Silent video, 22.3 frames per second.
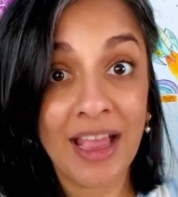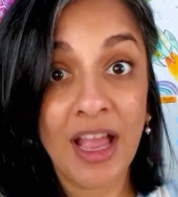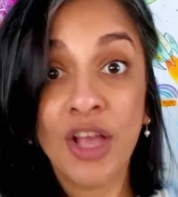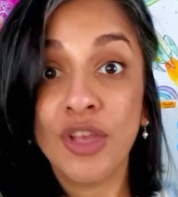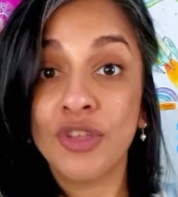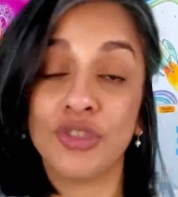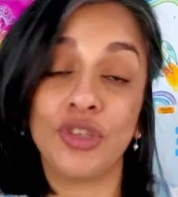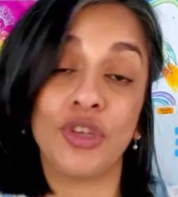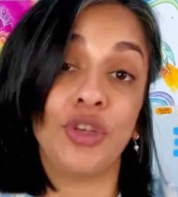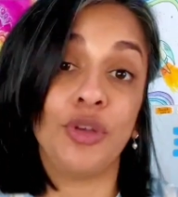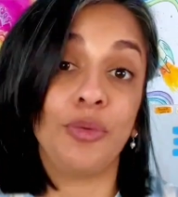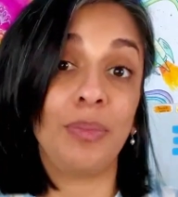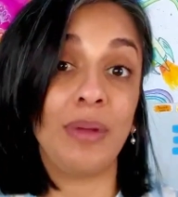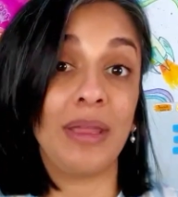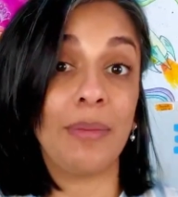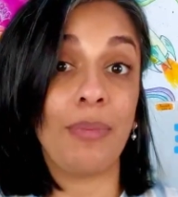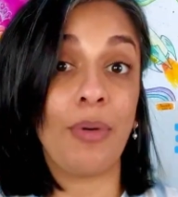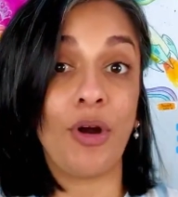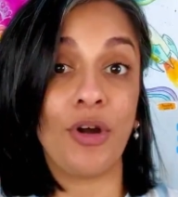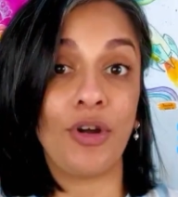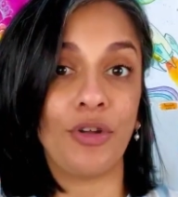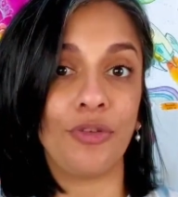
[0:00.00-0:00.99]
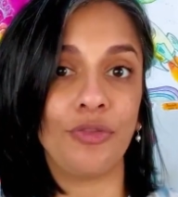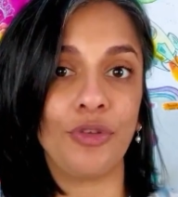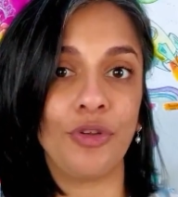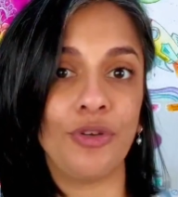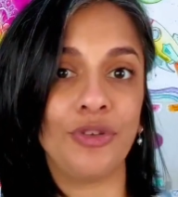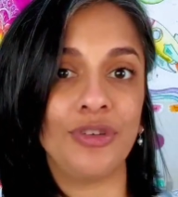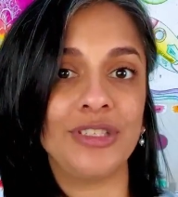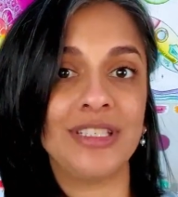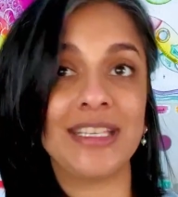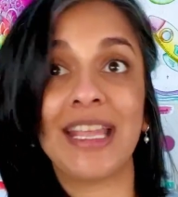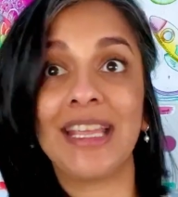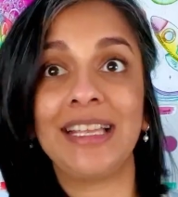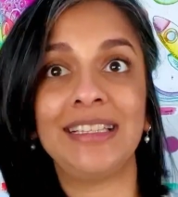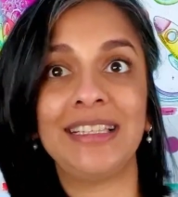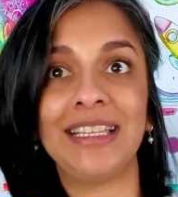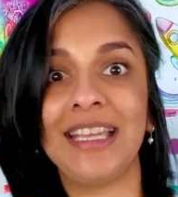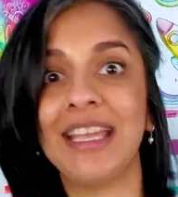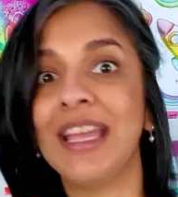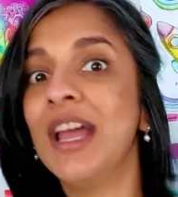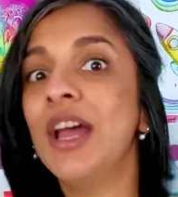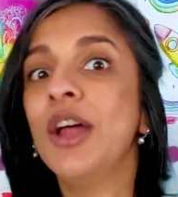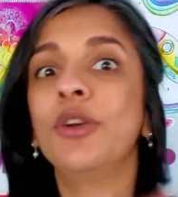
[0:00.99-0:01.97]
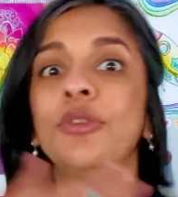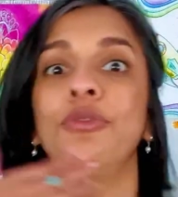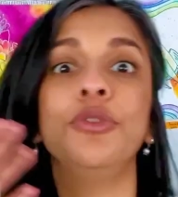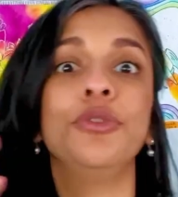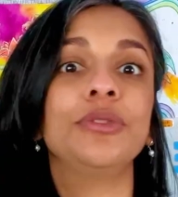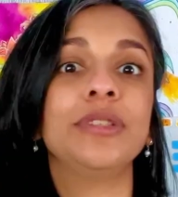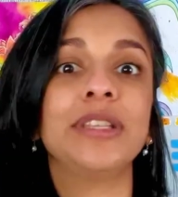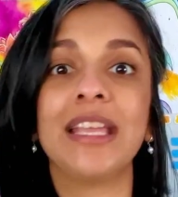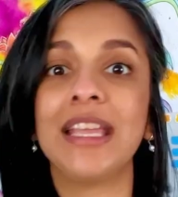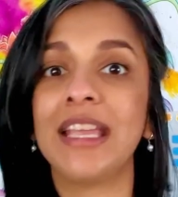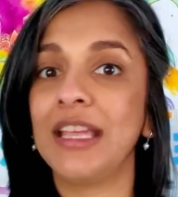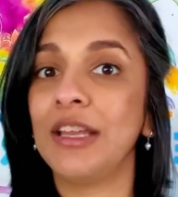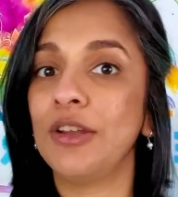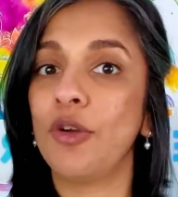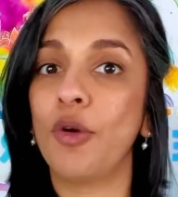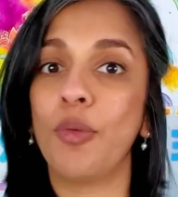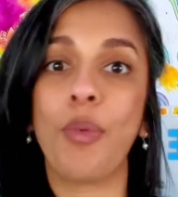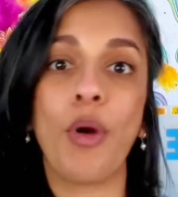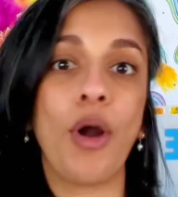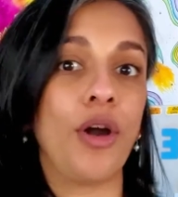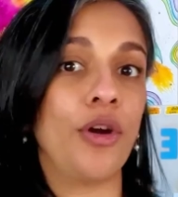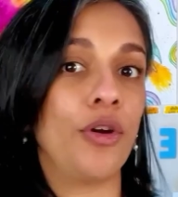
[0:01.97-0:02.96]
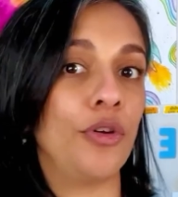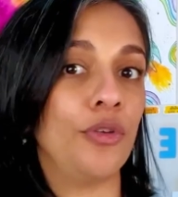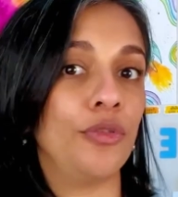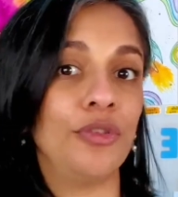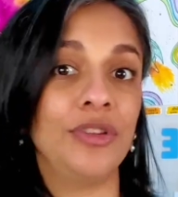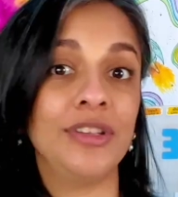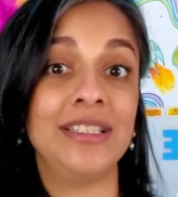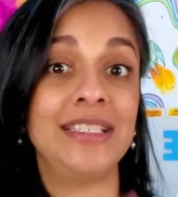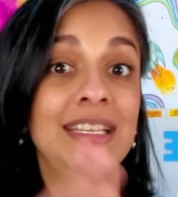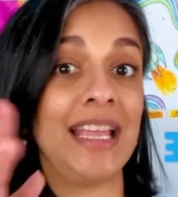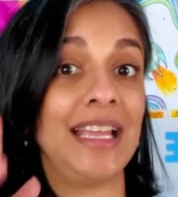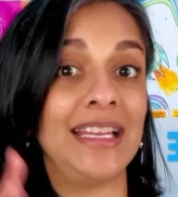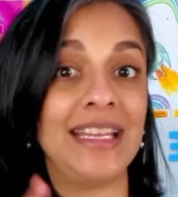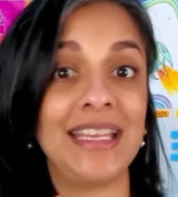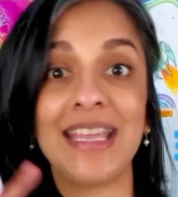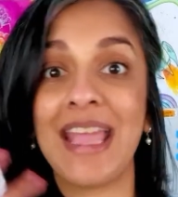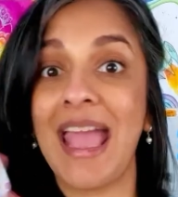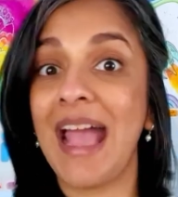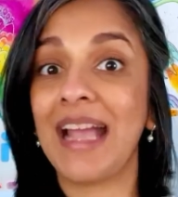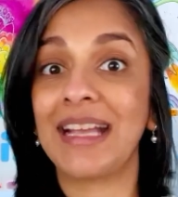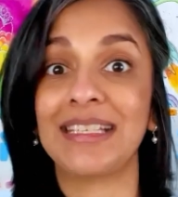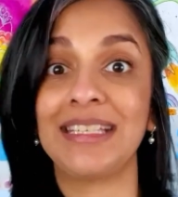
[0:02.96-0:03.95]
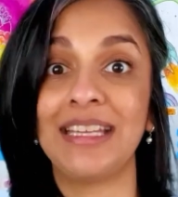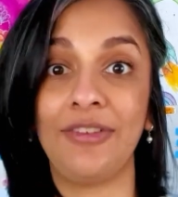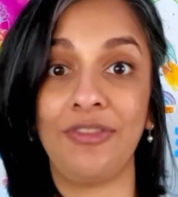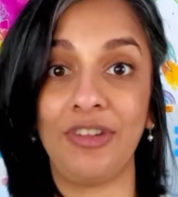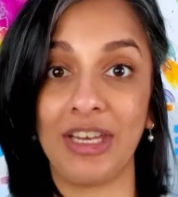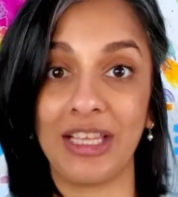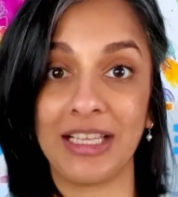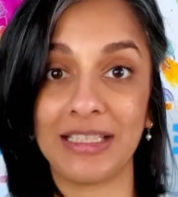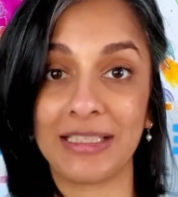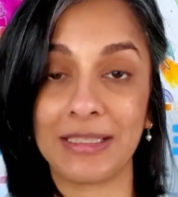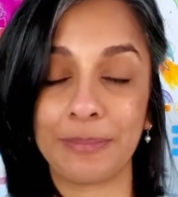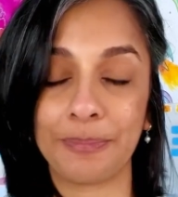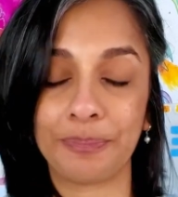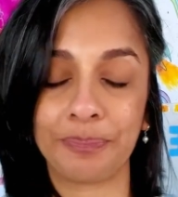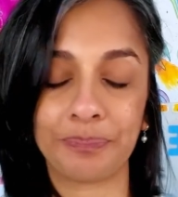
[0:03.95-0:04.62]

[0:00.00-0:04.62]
So it could be part of your daily routine or part of daily activities.